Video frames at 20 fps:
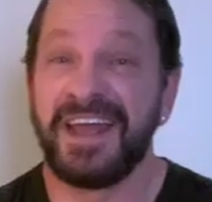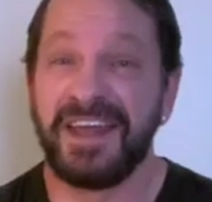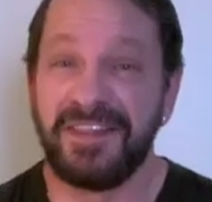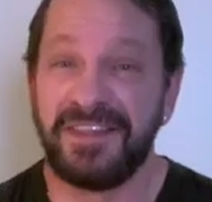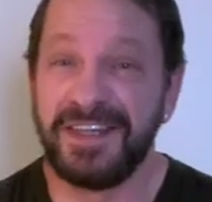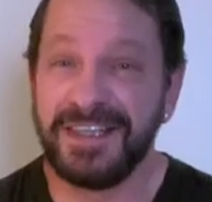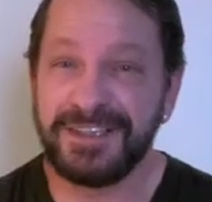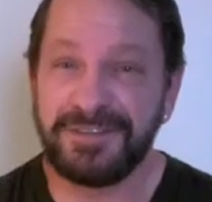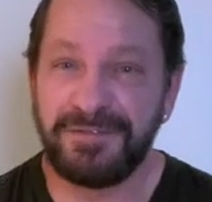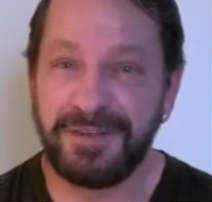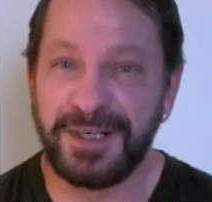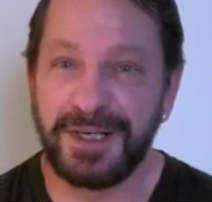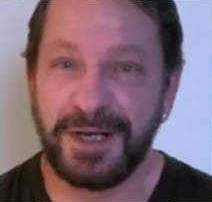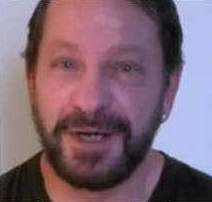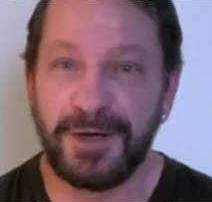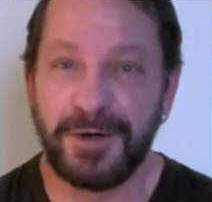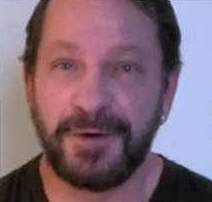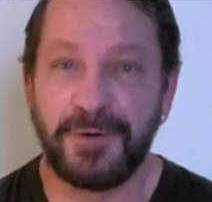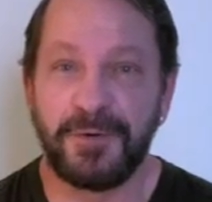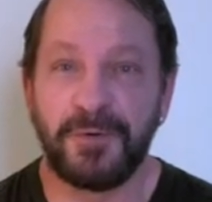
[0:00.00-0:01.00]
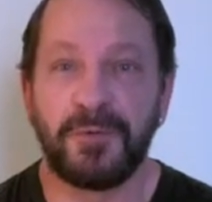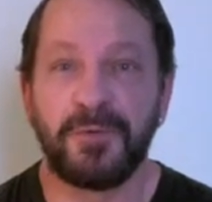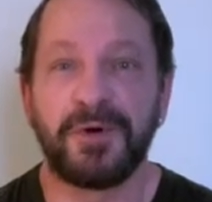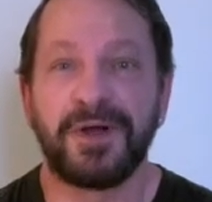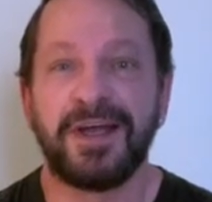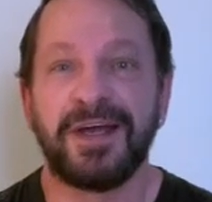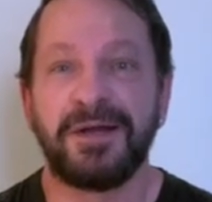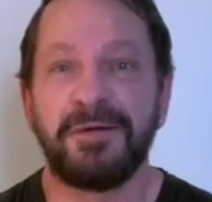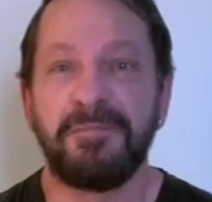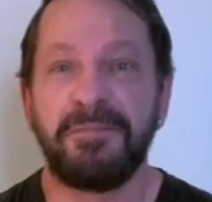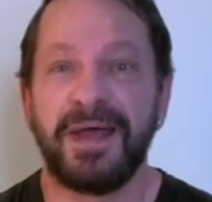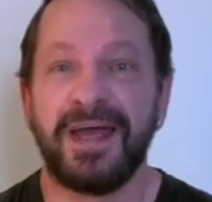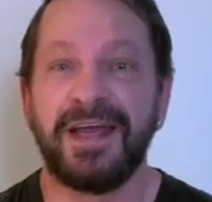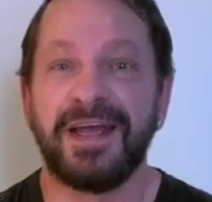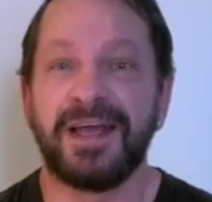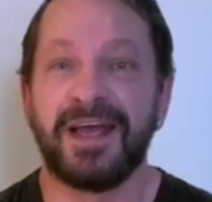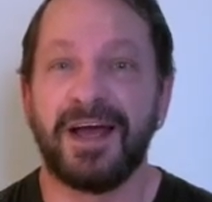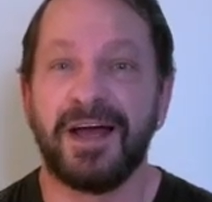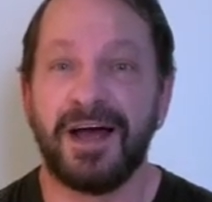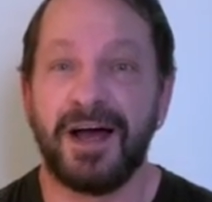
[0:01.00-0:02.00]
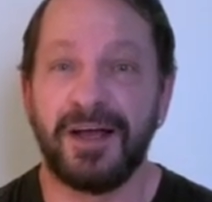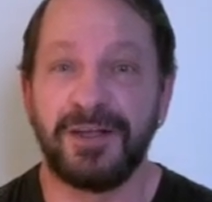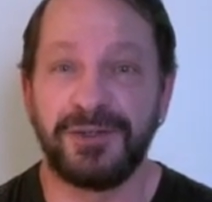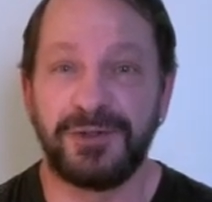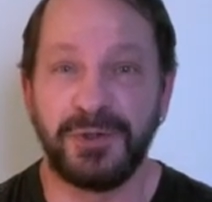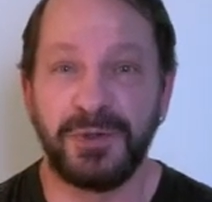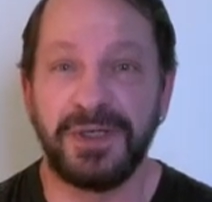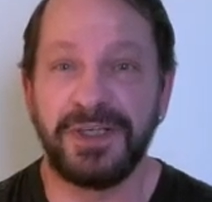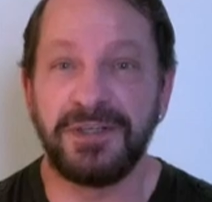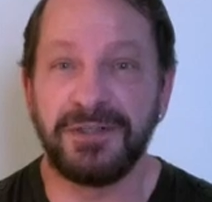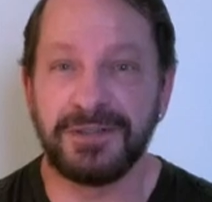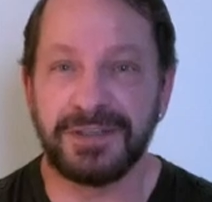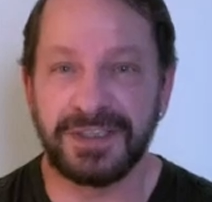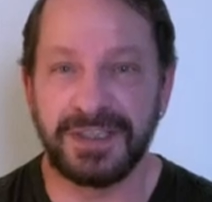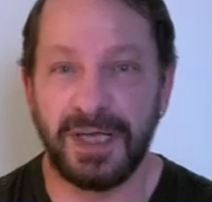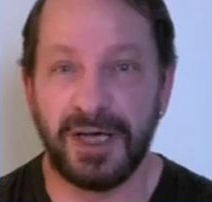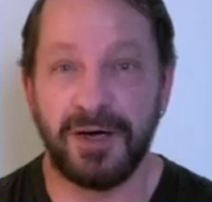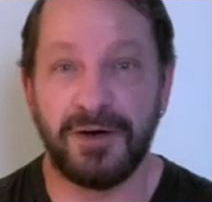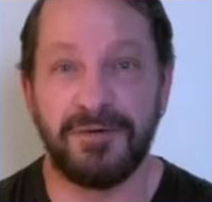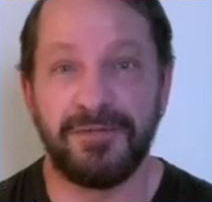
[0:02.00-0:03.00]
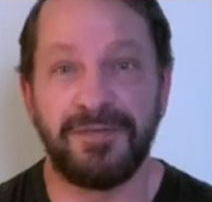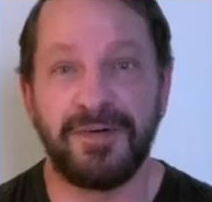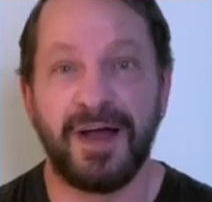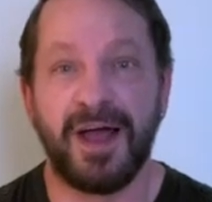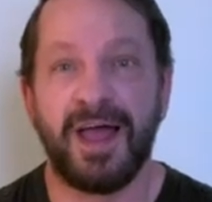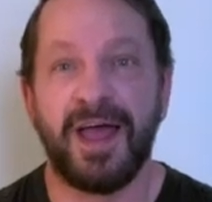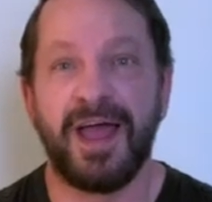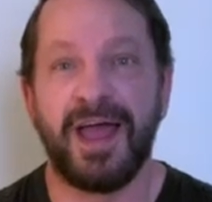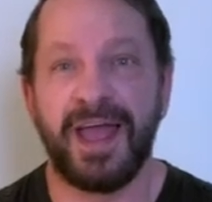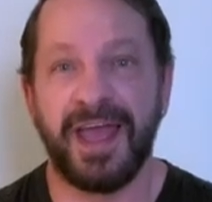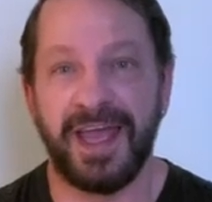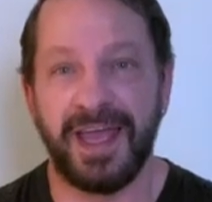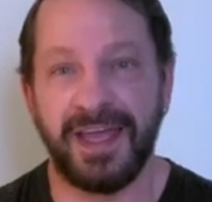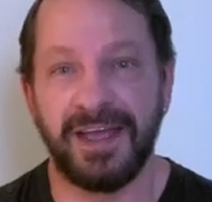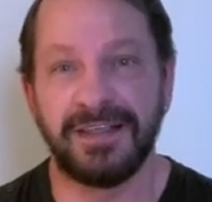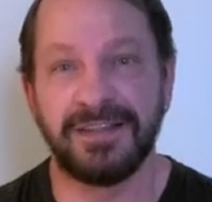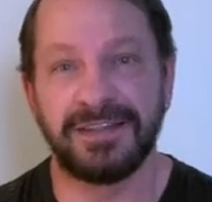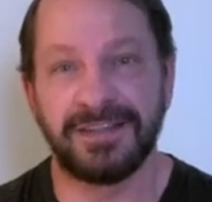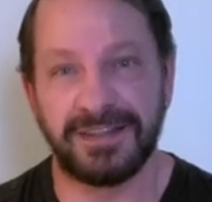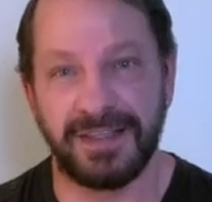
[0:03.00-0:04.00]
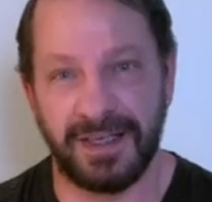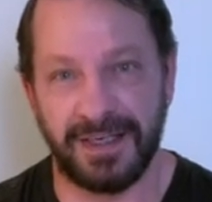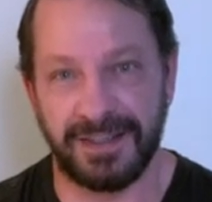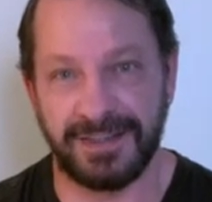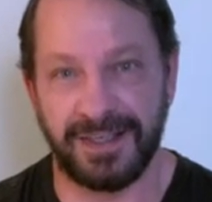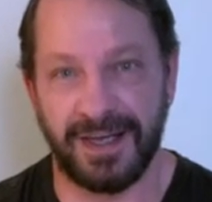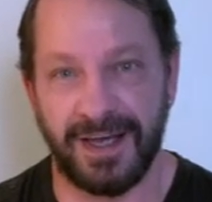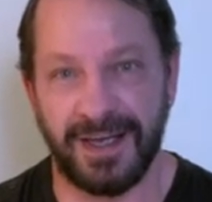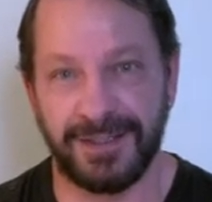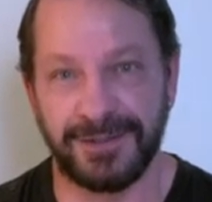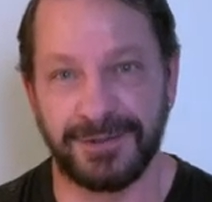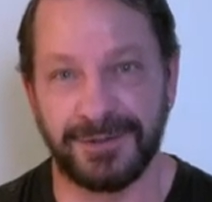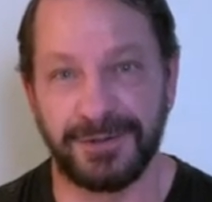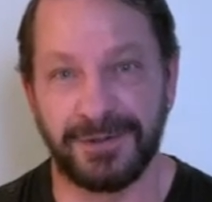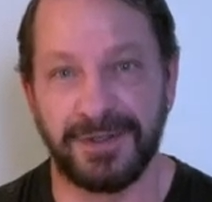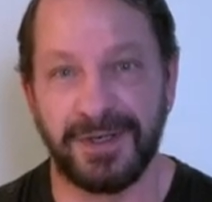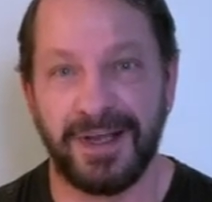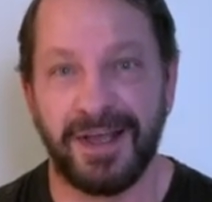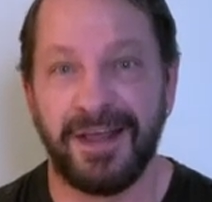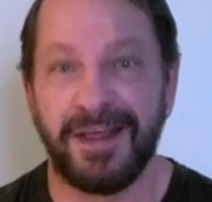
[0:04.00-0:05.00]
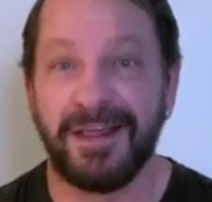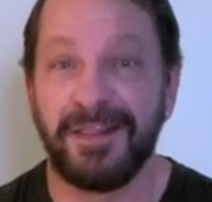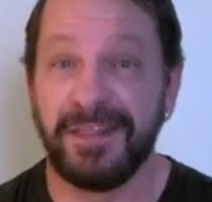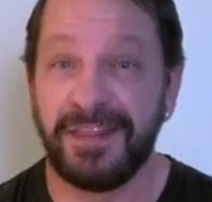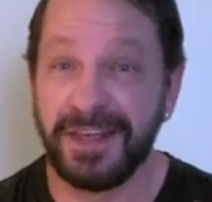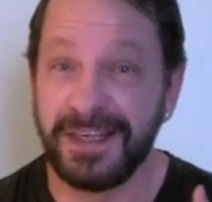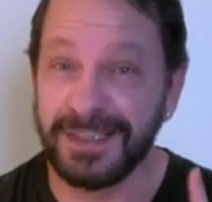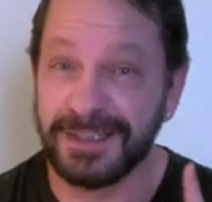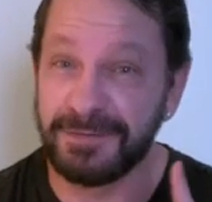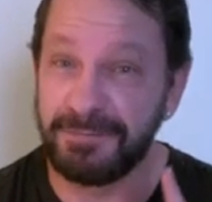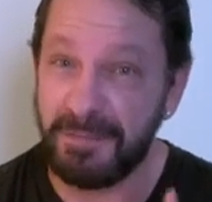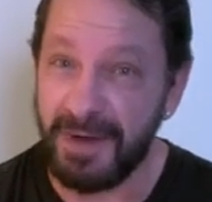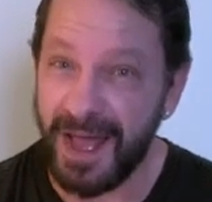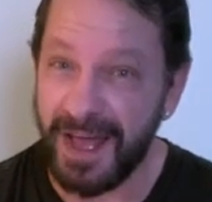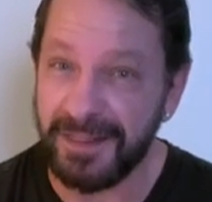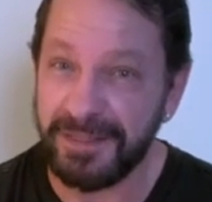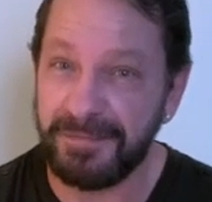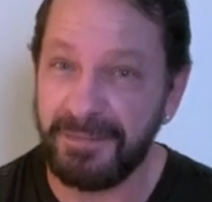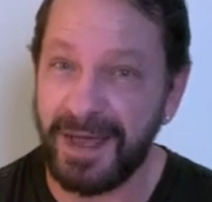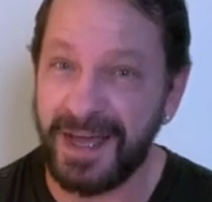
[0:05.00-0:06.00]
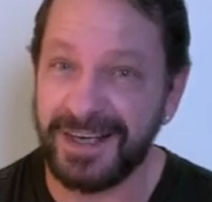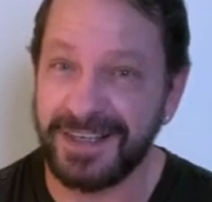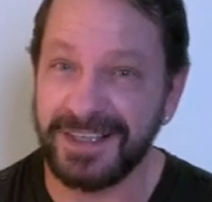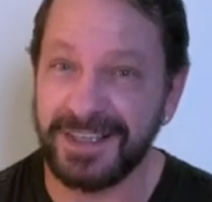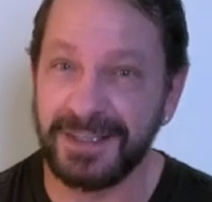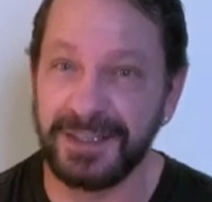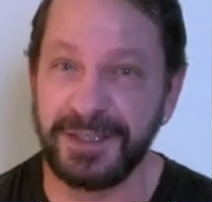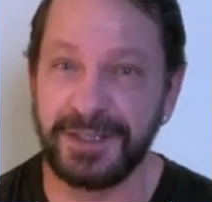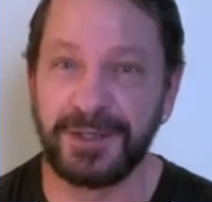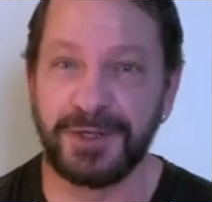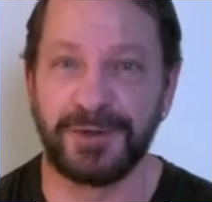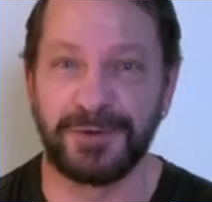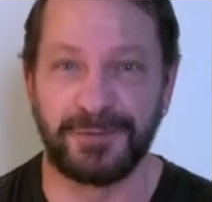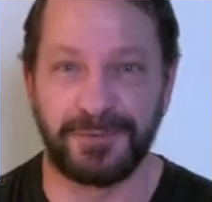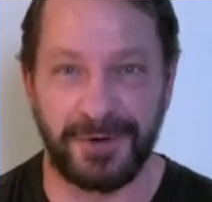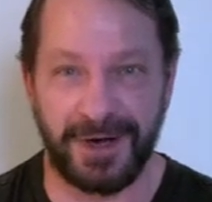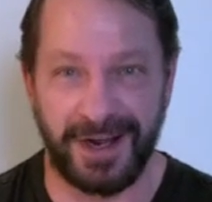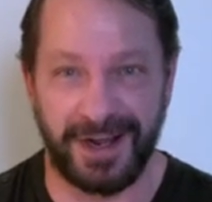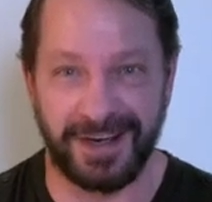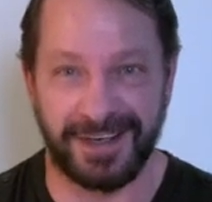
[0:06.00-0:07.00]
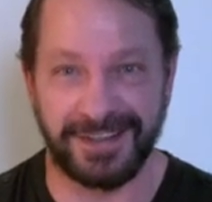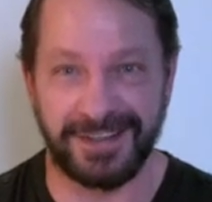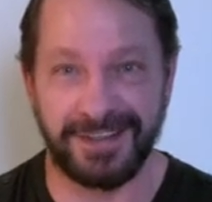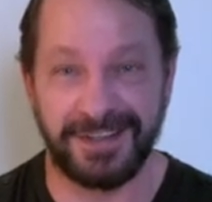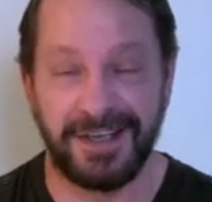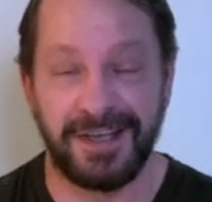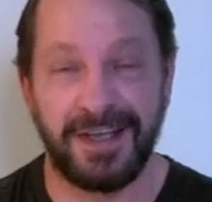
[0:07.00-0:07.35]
In this video, we're going to make do-it-yourself hand sanitizer that is mathematically correct.